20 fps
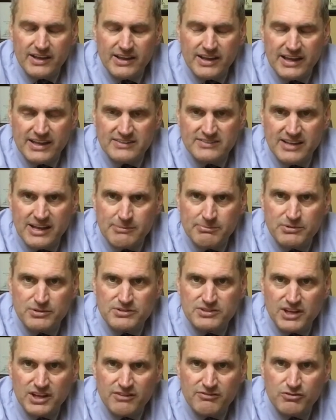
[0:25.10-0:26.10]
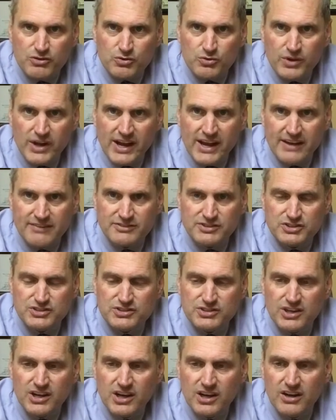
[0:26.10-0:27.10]
examples of
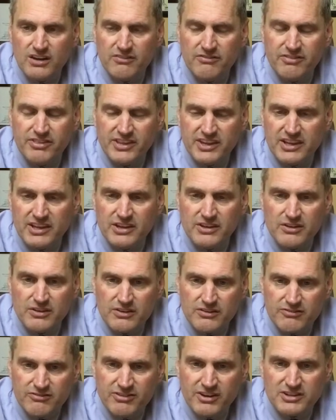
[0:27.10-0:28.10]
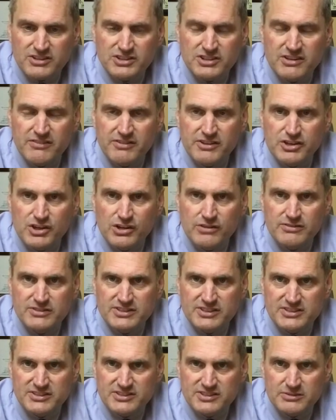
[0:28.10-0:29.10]
graphs of the function of the nervous
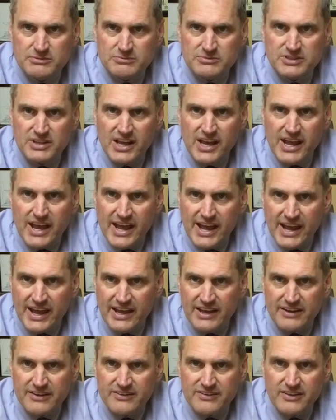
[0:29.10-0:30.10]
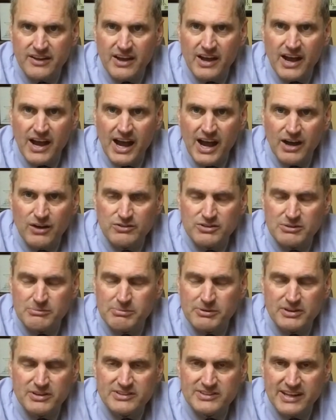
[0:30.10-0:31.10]
systems and how
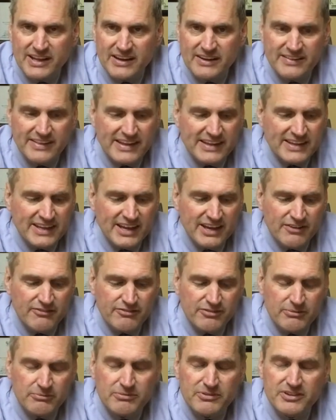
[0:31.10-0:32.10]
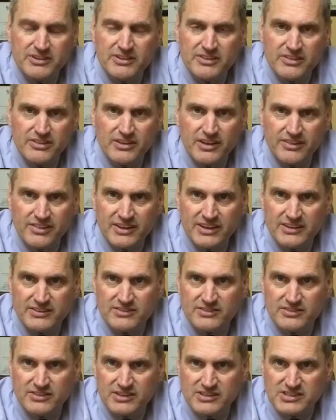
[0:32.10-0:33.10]
debilitated they get from things
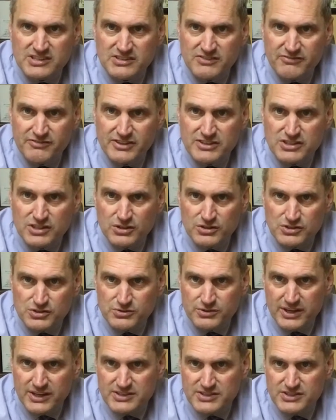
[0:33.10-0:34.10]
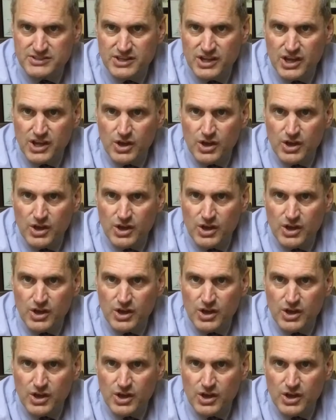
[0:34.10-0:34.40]
such as physical stress,